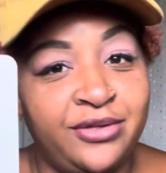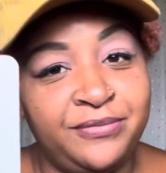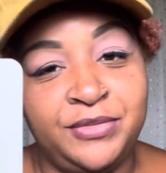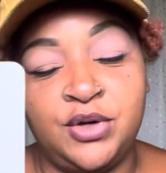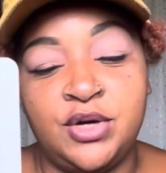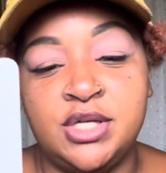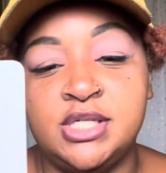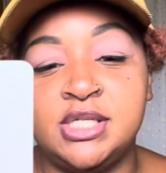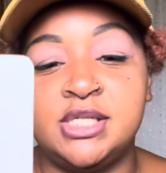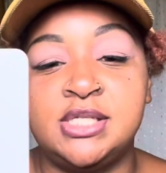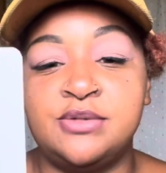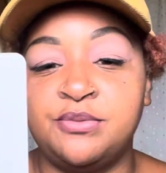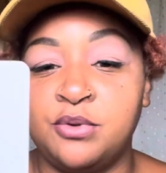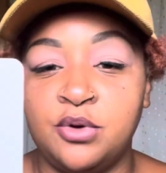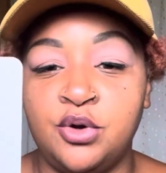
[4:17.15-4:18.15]
You can
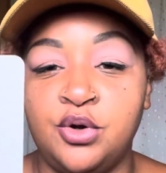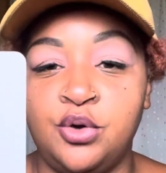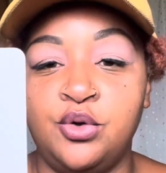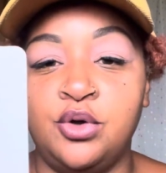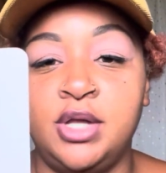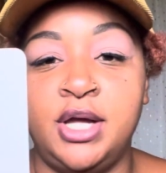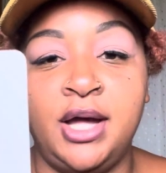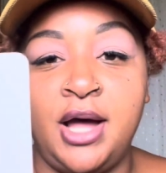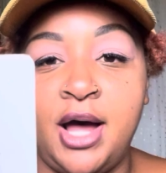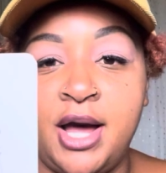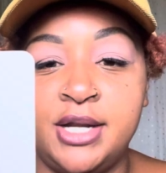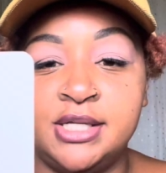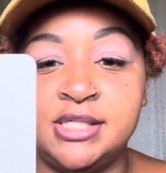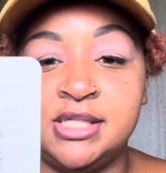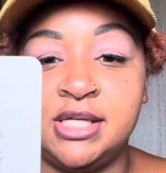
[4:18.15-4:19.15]
just Google it,
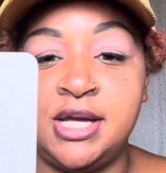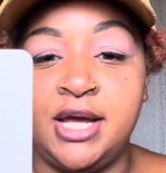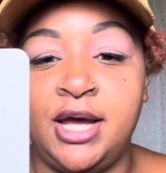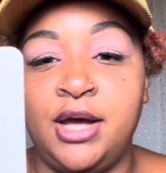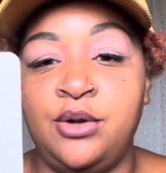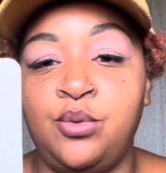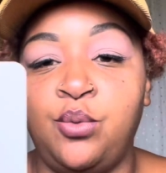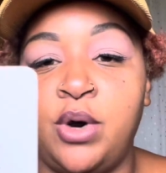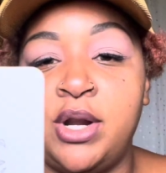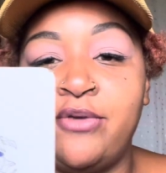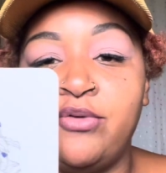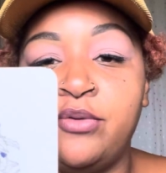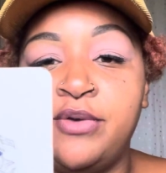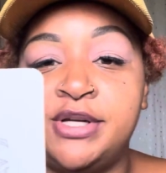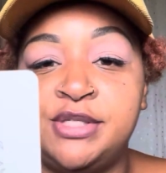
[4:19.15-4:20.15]
honestly, and
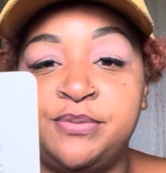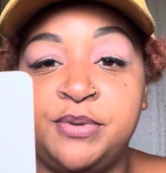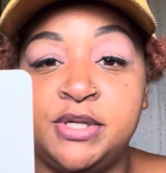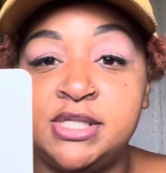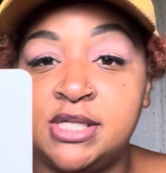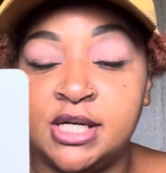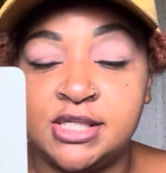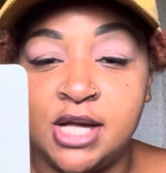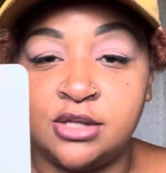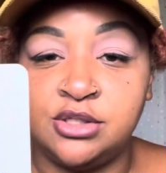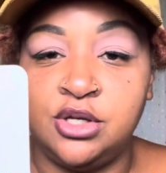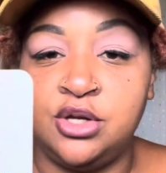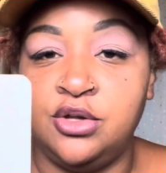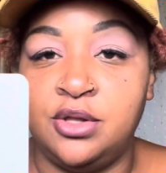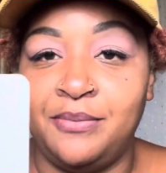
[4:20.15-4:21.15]
whatever recipe sticks out
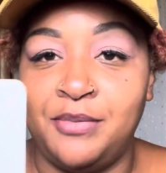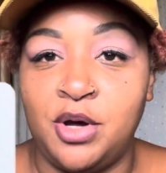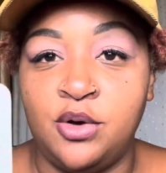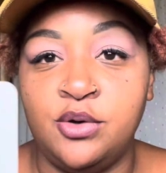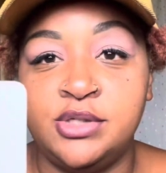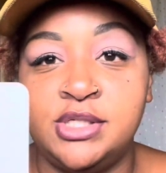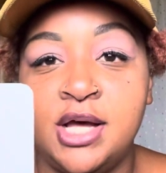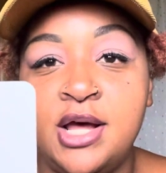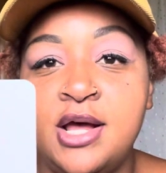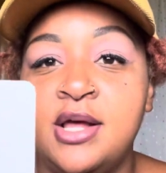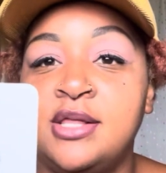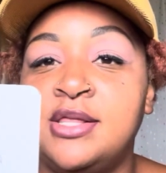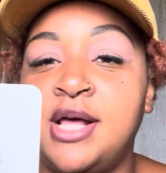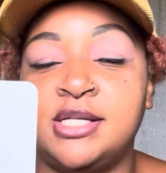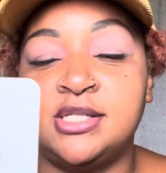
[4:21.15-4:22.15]
to you the most,
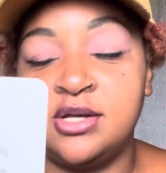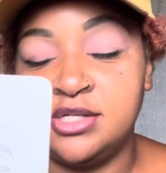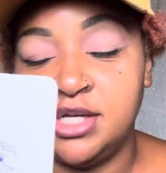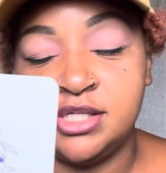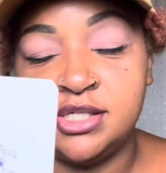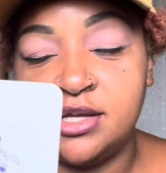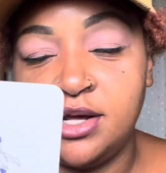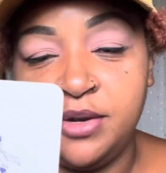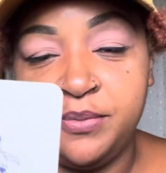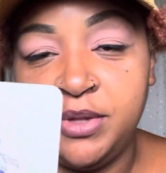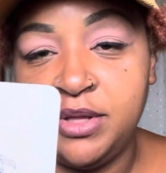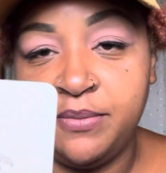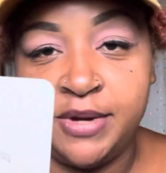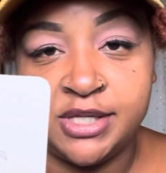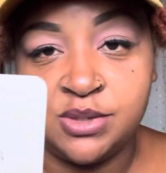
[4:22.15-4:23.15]
that's just going to be
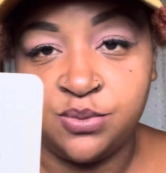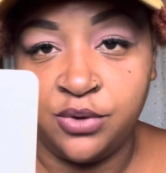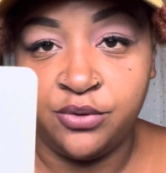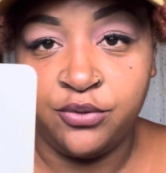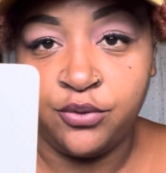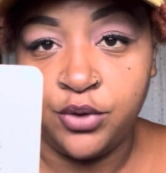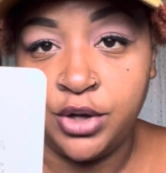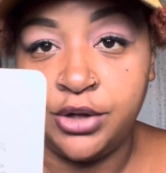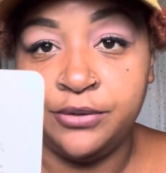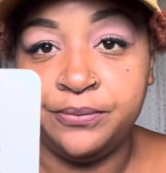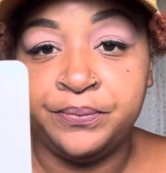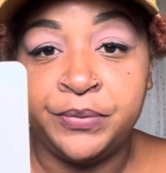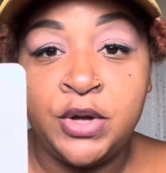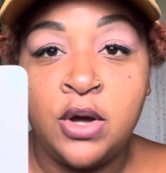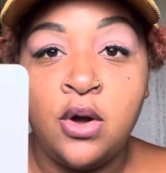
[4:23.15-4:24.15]
the best one for
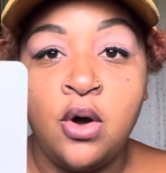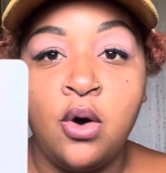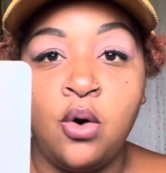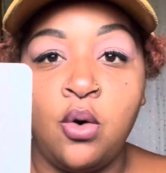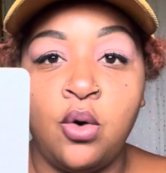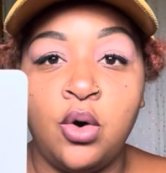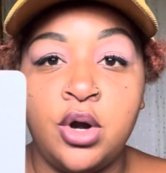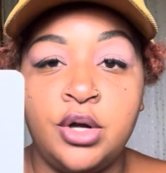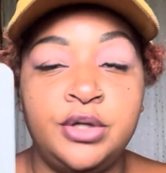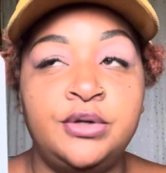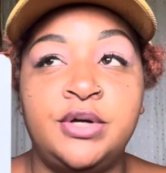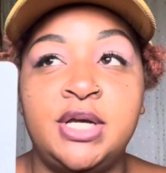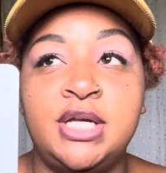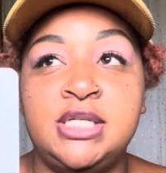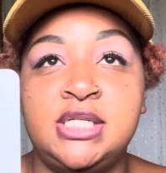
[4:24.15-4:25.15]
you. Or you
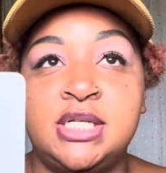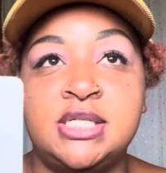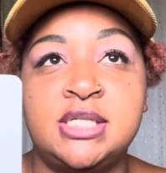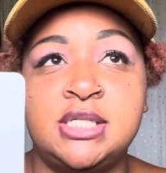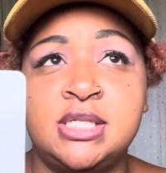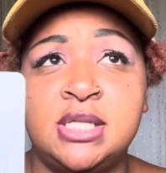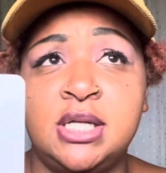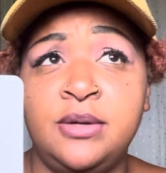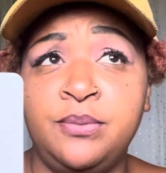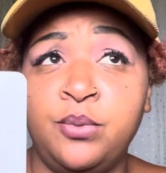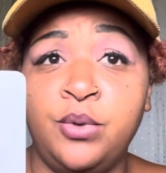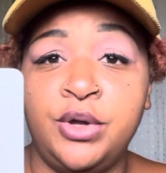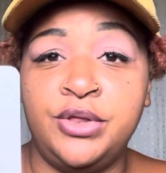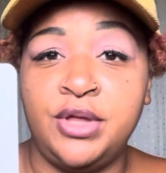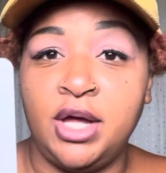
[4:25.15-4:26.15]
can just sleep
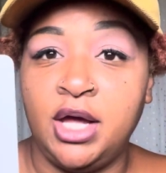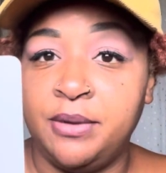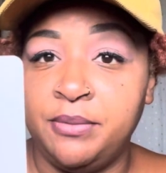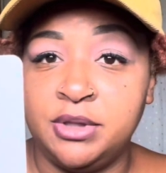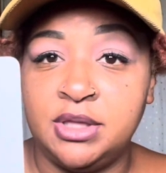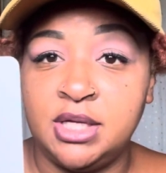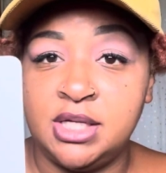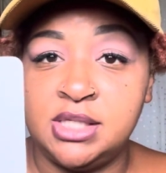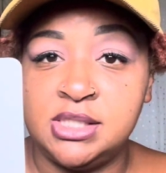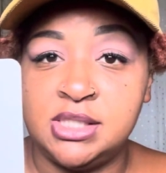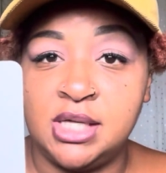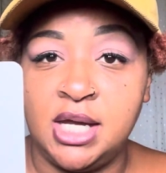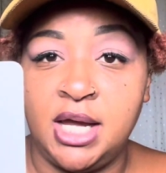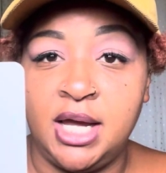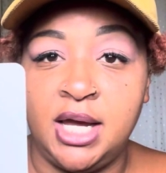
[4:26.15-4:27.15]
with amethyst
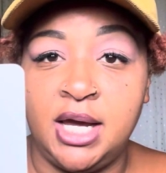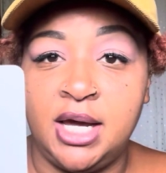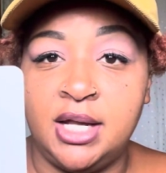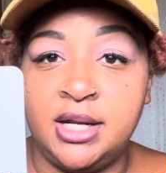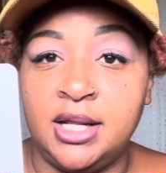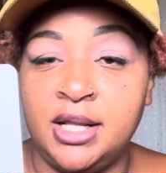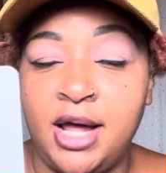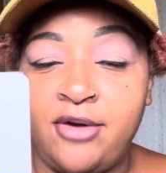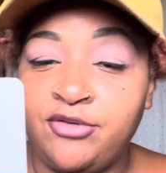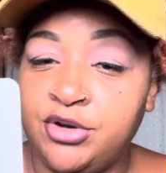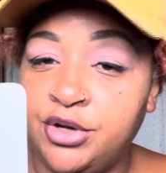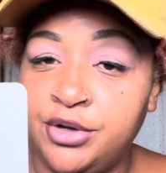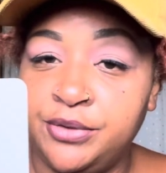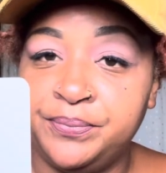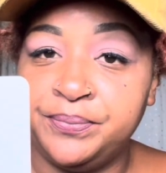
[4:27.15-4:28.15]
and
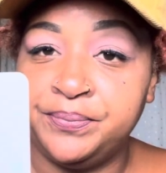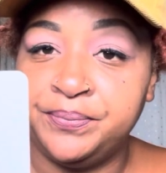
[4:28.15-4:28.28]
lavender.